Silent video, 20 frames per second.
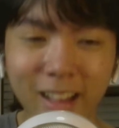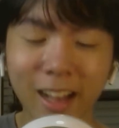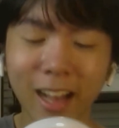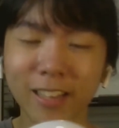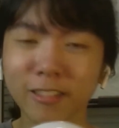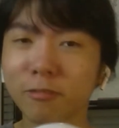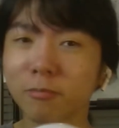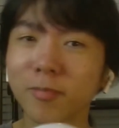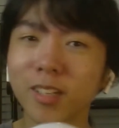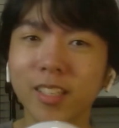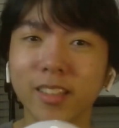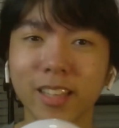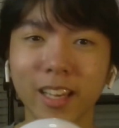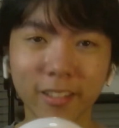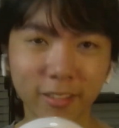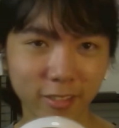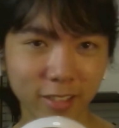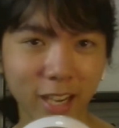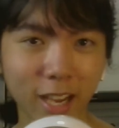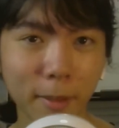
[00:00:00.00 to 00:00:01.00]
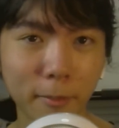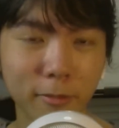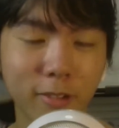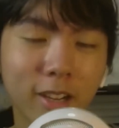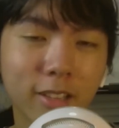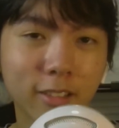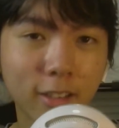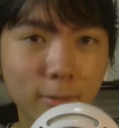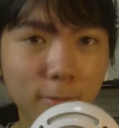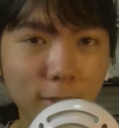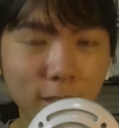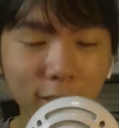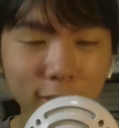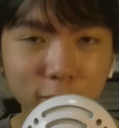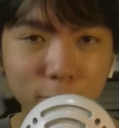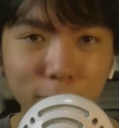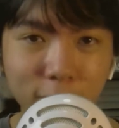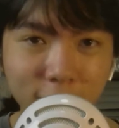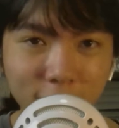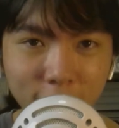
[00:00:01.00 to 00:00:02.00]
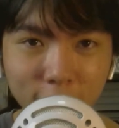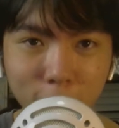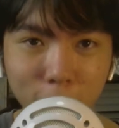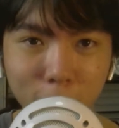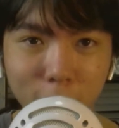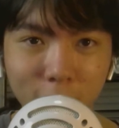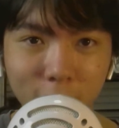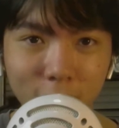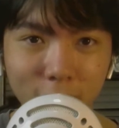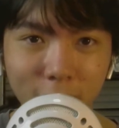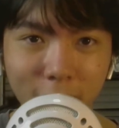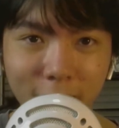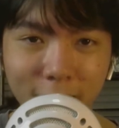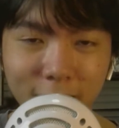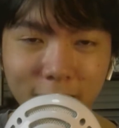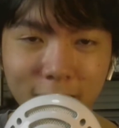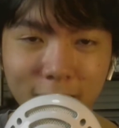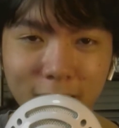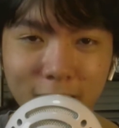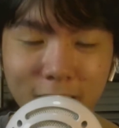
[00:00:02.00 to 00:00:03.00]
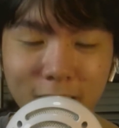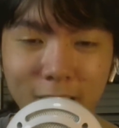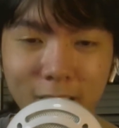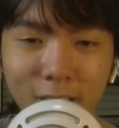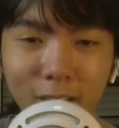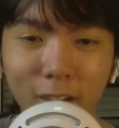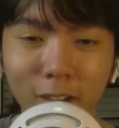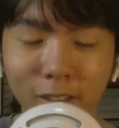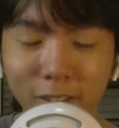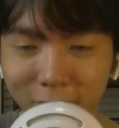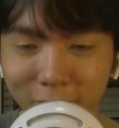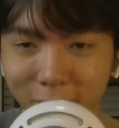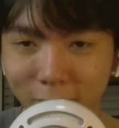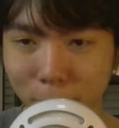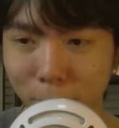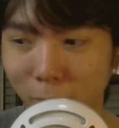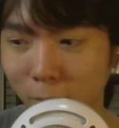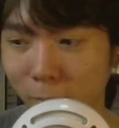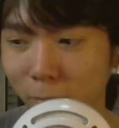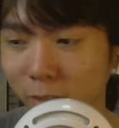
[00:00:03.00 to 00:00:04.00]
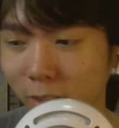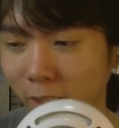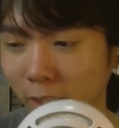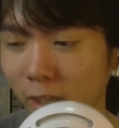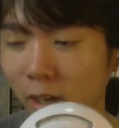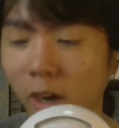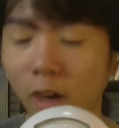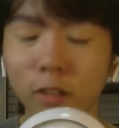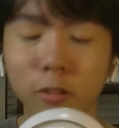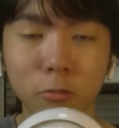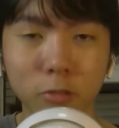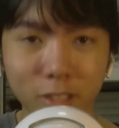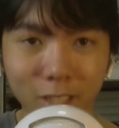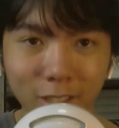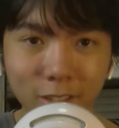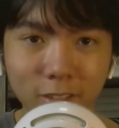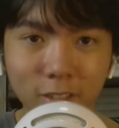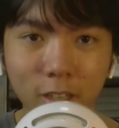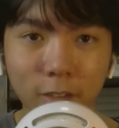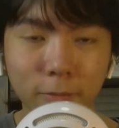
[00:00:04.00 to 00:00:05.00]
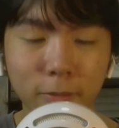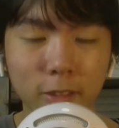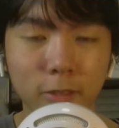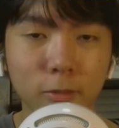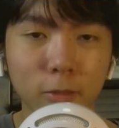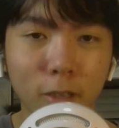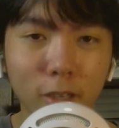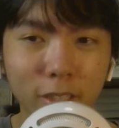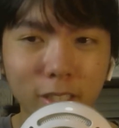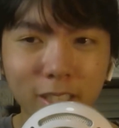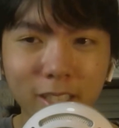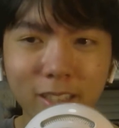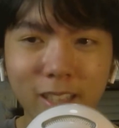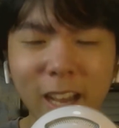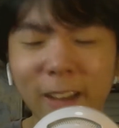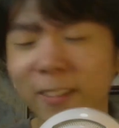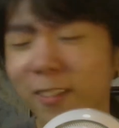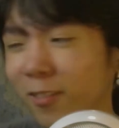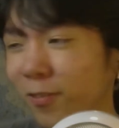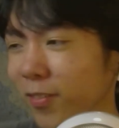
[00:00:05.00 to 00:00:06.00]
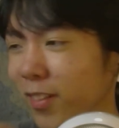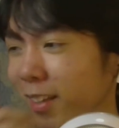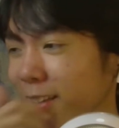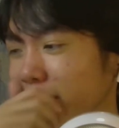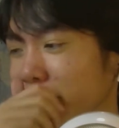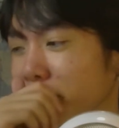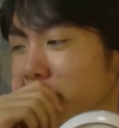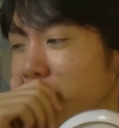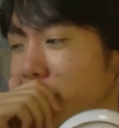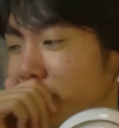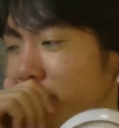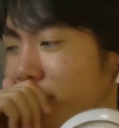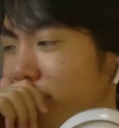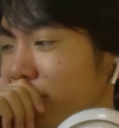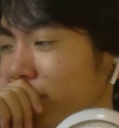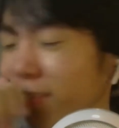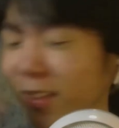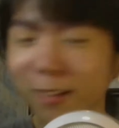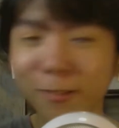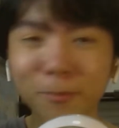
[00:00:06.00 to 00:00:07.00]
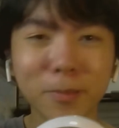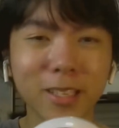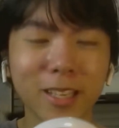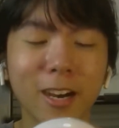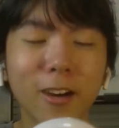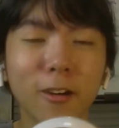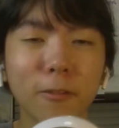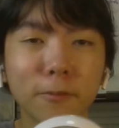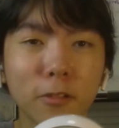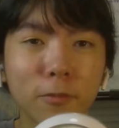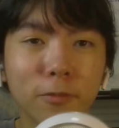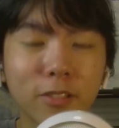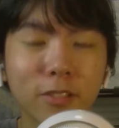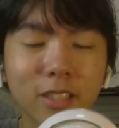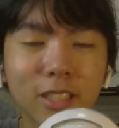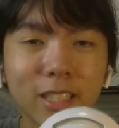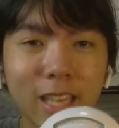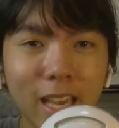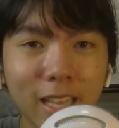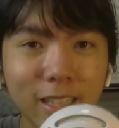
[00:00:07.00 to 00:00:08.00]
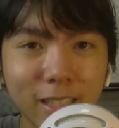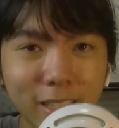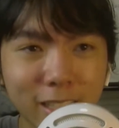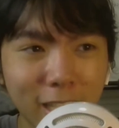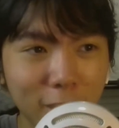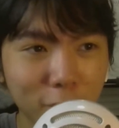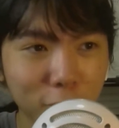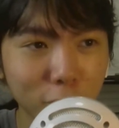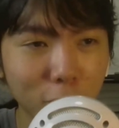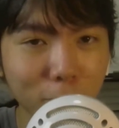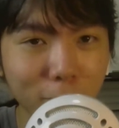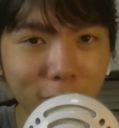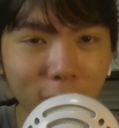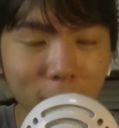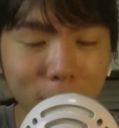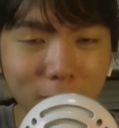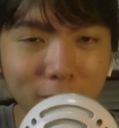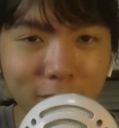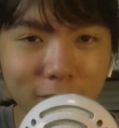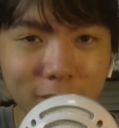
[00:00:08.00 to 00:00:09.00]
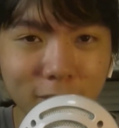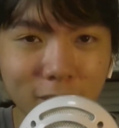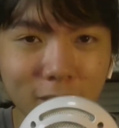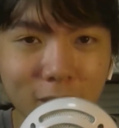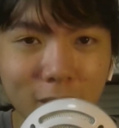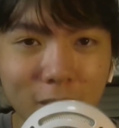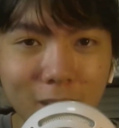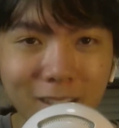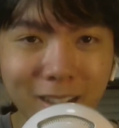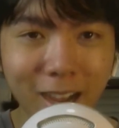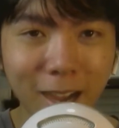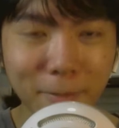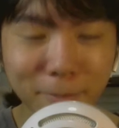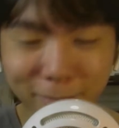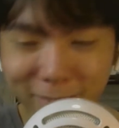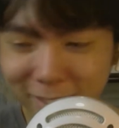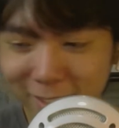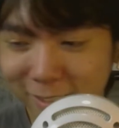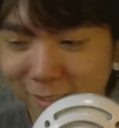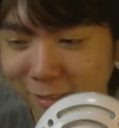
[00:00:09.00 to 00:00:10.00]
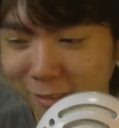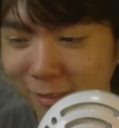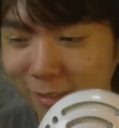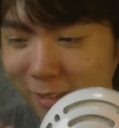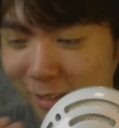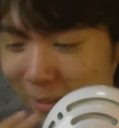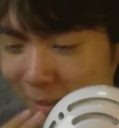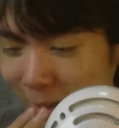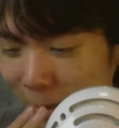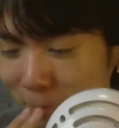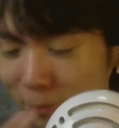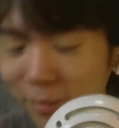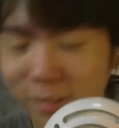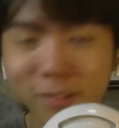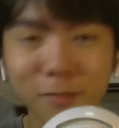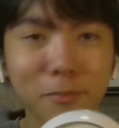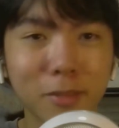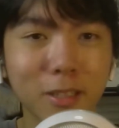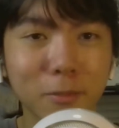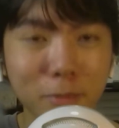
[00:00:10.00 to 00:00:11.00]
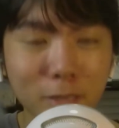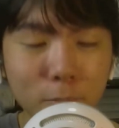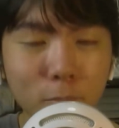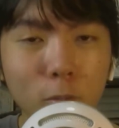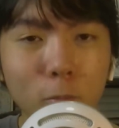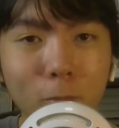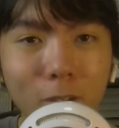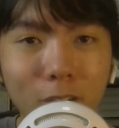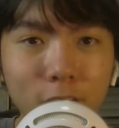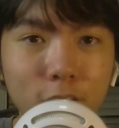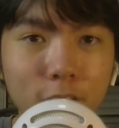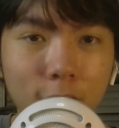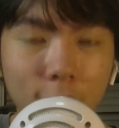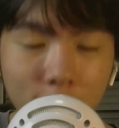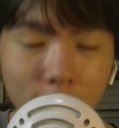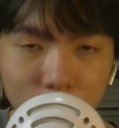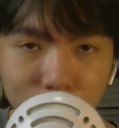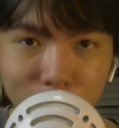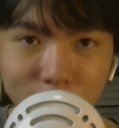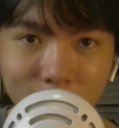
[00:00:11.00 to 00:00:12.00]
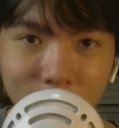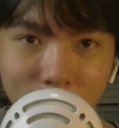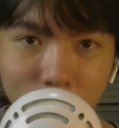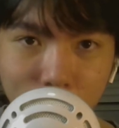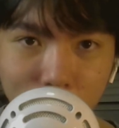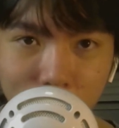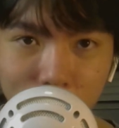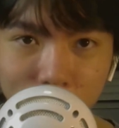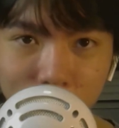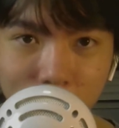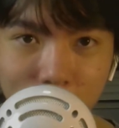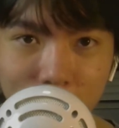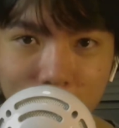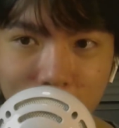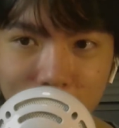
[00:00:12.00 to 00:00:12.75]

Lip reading: I just want a nice time trying to 100% the world, and honestly the part where like auto check stuff when you log in, I just feel like that would be helpful for literally any casual player because I'm pretty sure many people want to 100% the world,